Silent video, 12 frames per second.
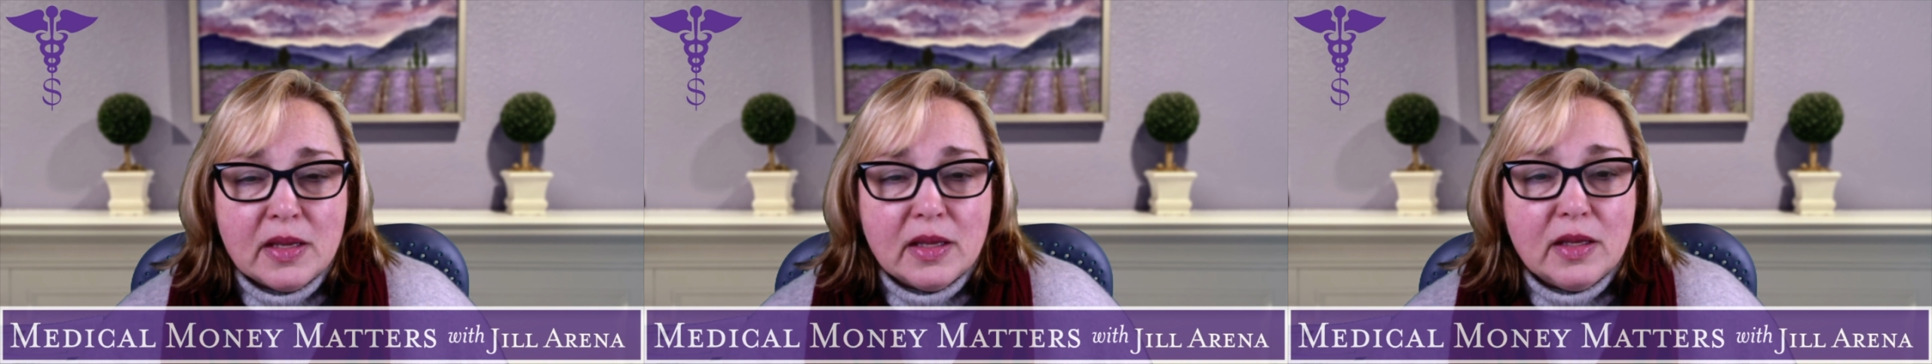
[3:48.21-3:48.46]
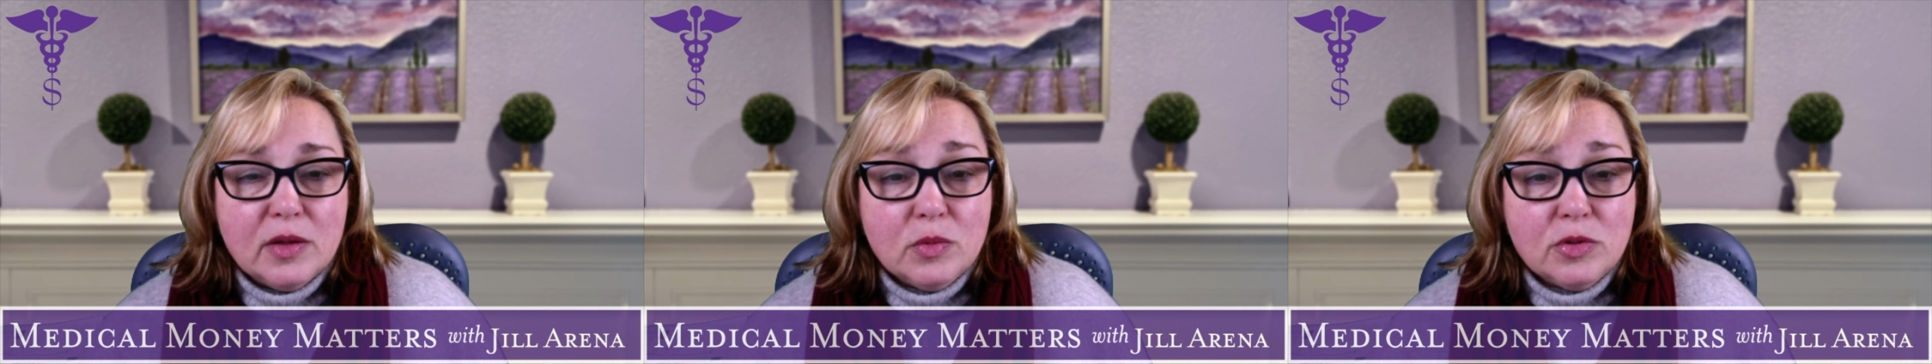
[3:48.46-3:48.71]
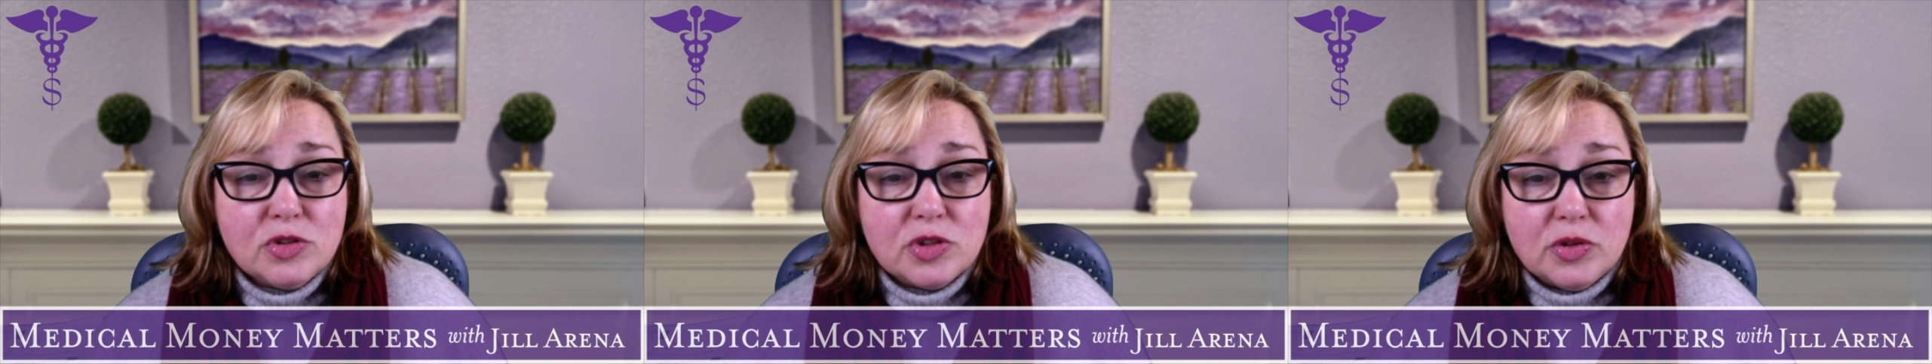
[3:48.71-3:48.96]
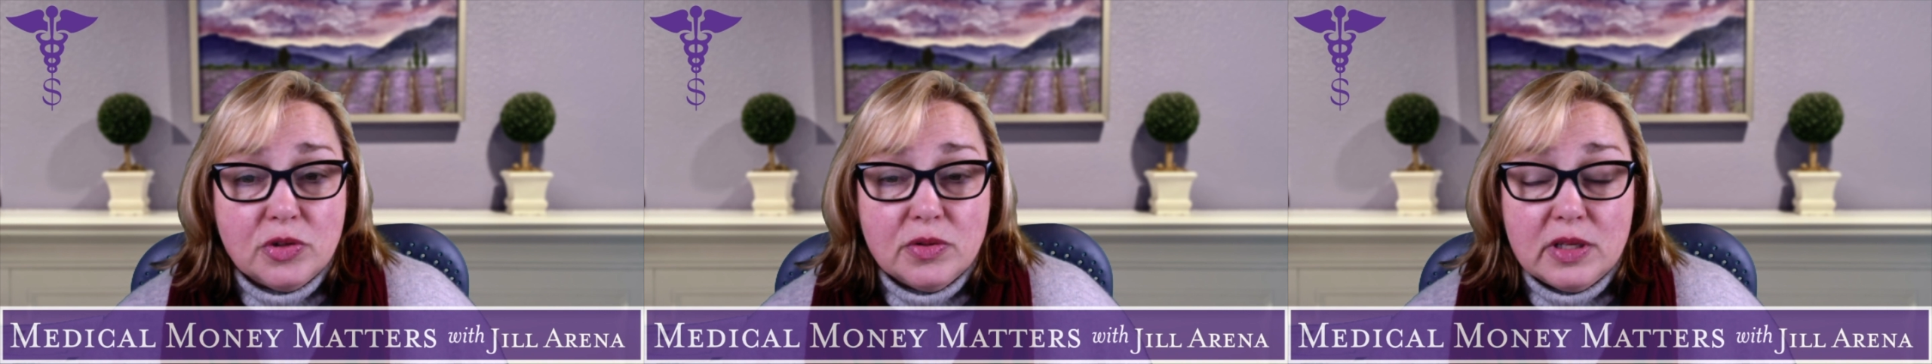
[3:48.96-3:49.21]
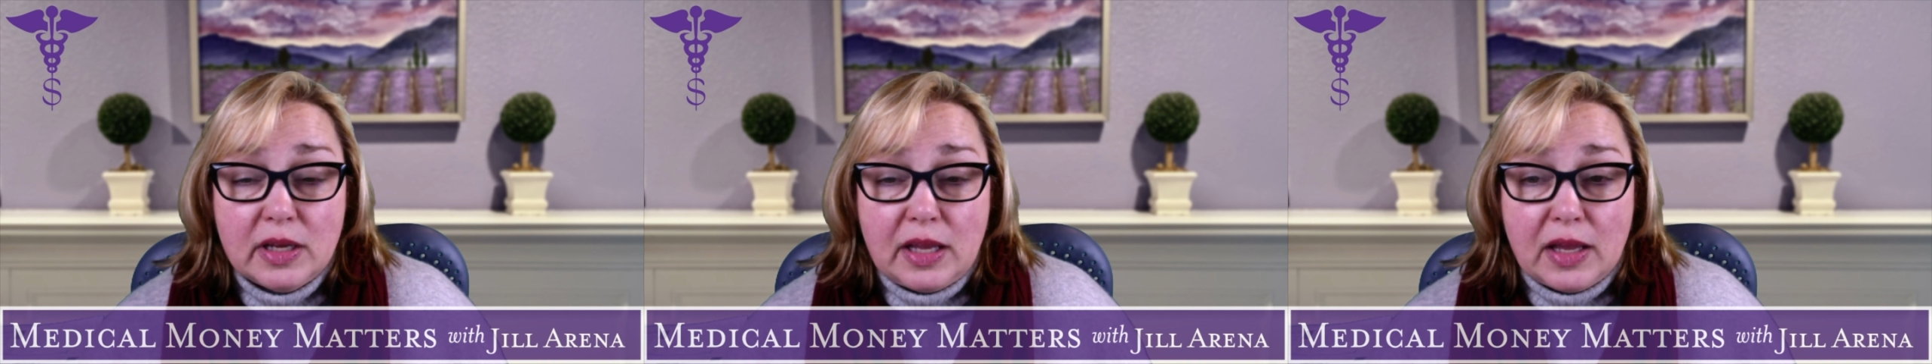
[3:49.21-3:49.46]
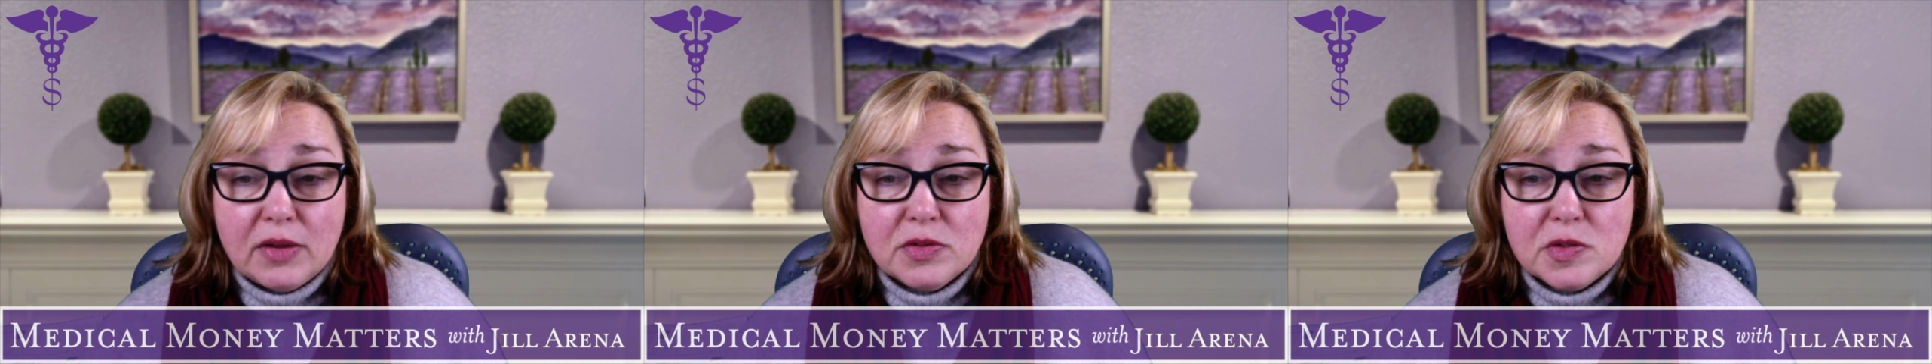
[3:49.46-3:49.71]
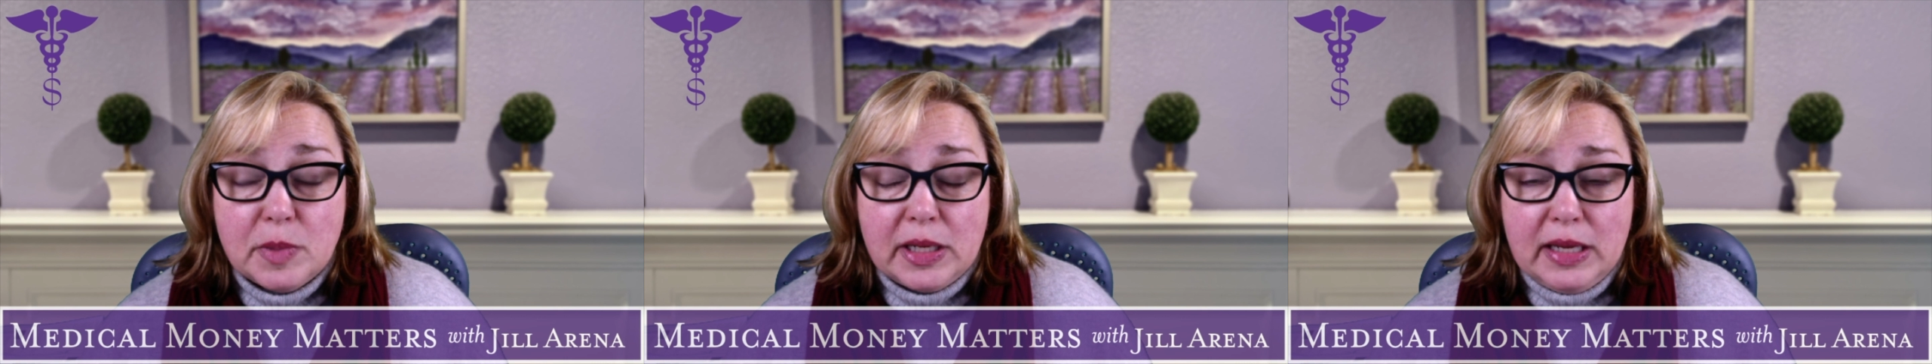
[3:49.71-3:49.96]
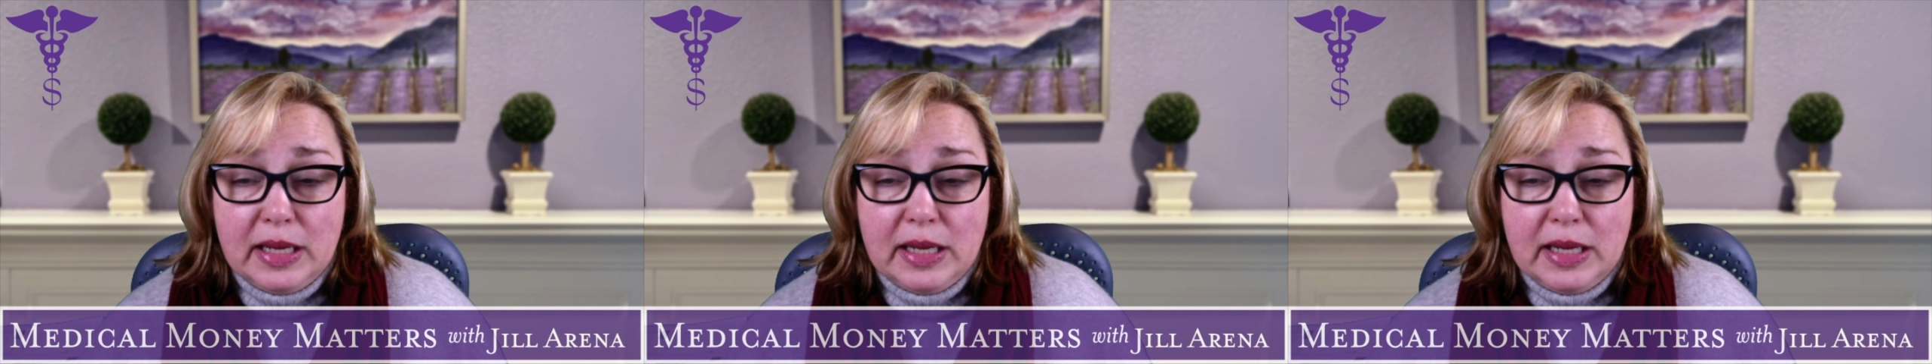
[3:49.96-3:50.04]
It will show you the accounts by